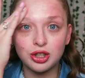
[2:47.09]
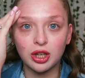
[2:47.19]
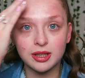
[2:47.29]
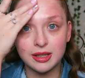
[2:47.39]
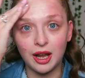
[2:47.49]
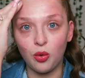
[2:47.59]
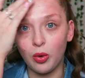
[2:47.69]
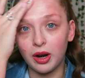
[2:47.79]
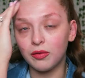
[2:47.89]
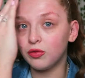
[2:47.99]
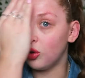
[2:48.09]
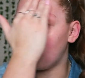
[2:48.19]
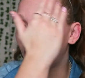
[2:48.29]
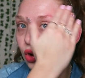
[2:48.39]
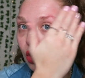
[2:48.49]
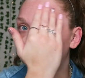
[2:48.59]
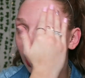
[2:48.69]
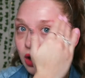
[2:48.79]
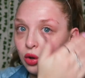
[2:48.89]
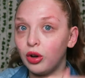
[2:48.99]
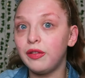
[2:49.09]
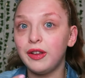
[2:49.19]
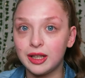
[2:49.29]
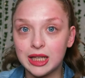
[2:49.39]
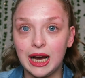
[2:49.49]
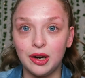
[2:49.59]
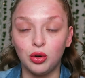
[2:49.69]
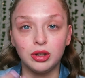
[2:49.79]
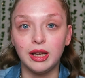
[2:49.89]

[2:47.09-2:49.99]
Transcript: just now when I've not got a lot of fake tan on,